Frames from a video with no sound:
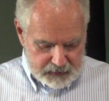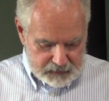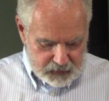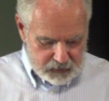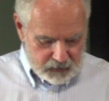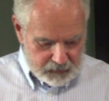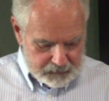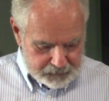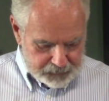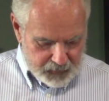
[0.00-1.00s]
You
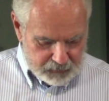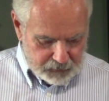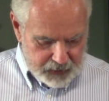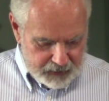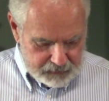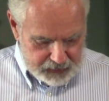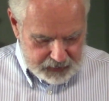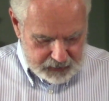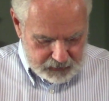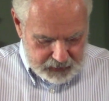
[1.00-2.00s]
know, for
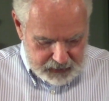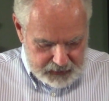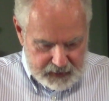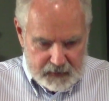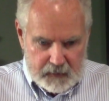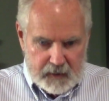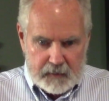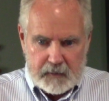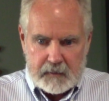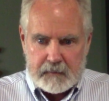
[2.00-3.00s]
everything,
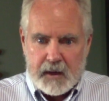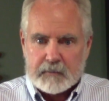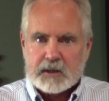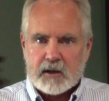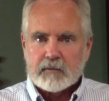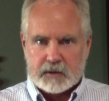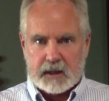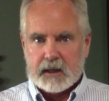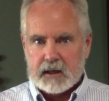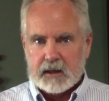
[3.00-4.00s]
that means
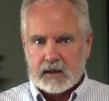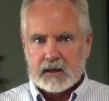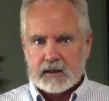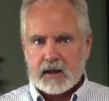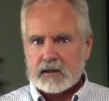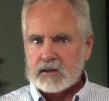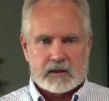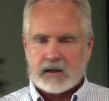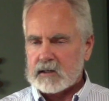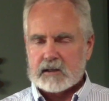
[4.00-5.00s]
everything.
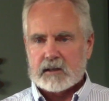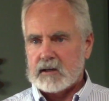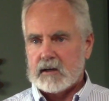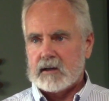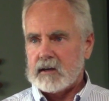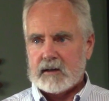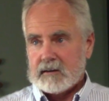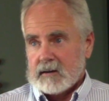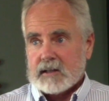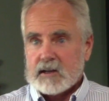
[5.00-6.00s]
That's
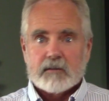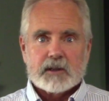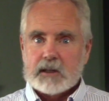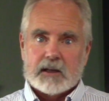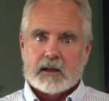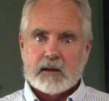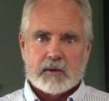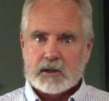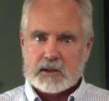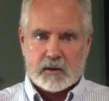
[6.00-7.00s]
everything. I
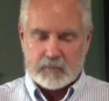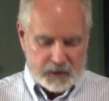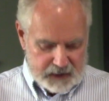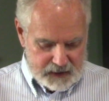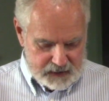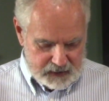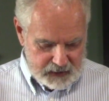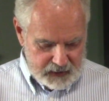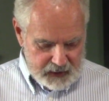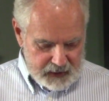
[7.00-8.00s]
mean, it's
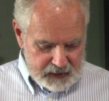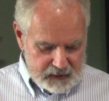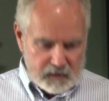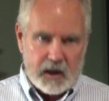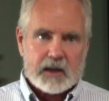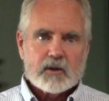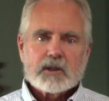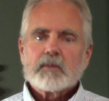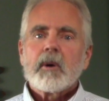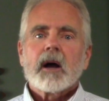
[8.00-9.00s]
complete. You know, I use
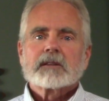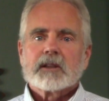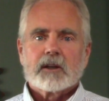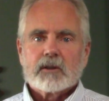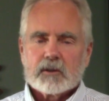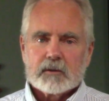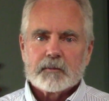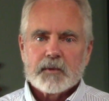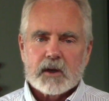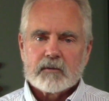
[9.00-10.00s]
epoxy
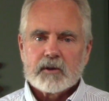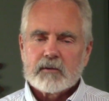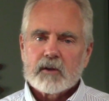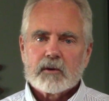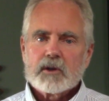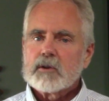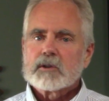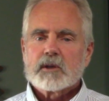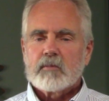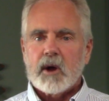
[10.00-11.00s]
glue. And if you've ever
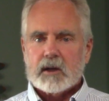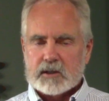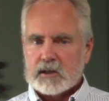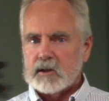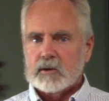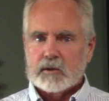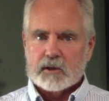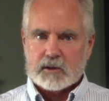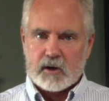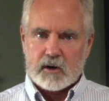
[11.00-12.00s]
used epoxy glue,
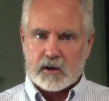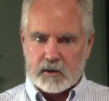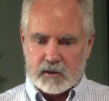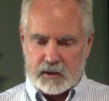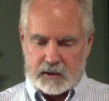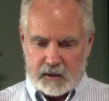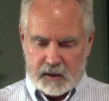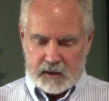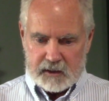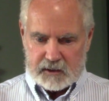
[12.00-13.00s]
there's a hardener,
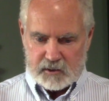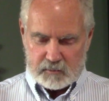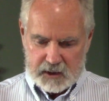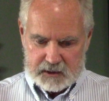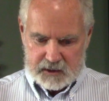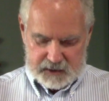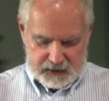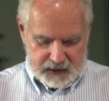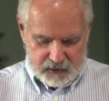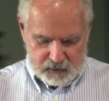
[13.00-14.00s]
and you mix it
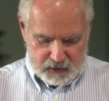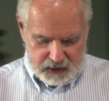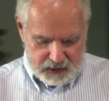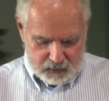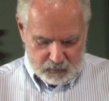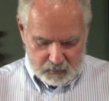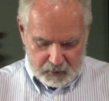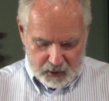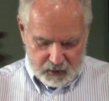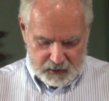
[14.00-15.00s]
together in equal
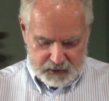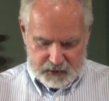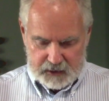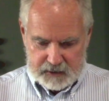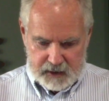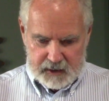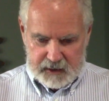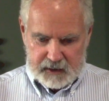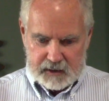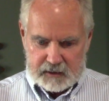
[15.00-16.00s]
parts and
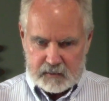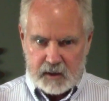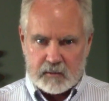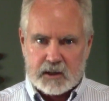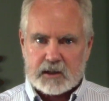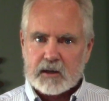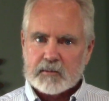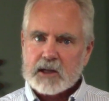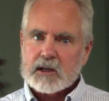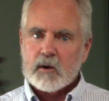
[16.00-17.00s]
mix it up.
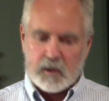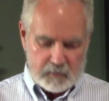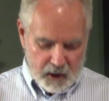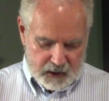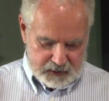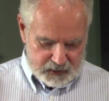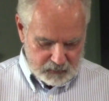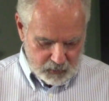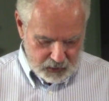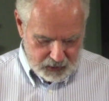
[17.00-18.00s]
That's how epoxy
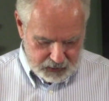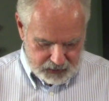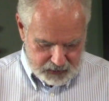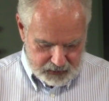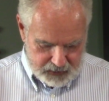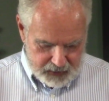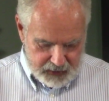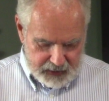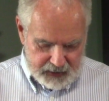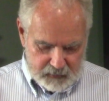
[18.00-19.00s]
works.
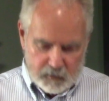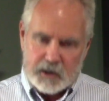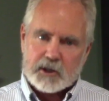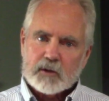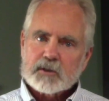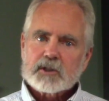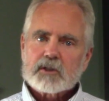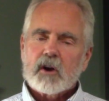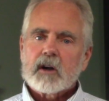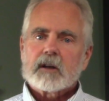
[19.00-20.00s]
And once you've
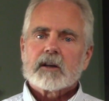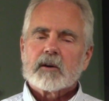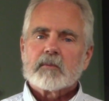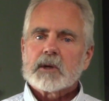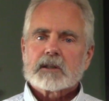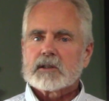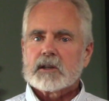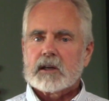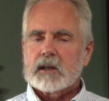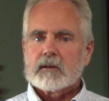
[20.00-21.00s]
started or mixed
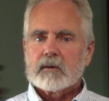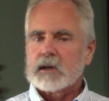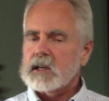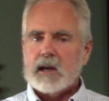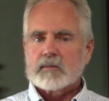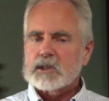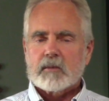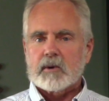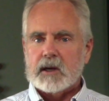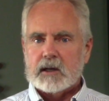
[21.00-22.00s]
it, it really can't be
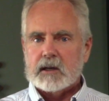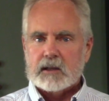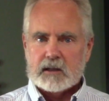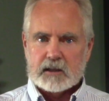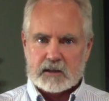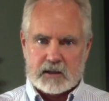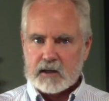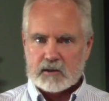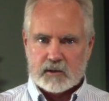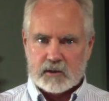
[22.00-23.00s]
separated. It's how
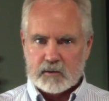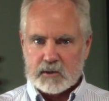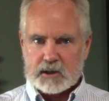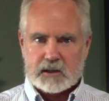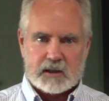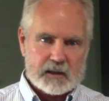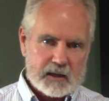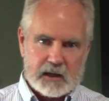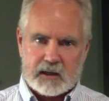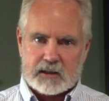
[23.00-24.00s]
you mix it, and it
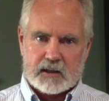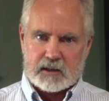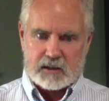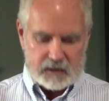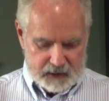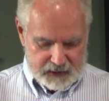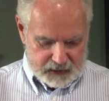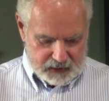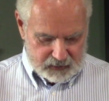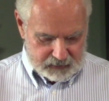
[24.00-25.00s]
kind of gets a light
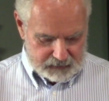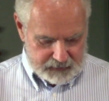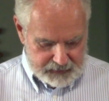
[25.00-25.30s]
color.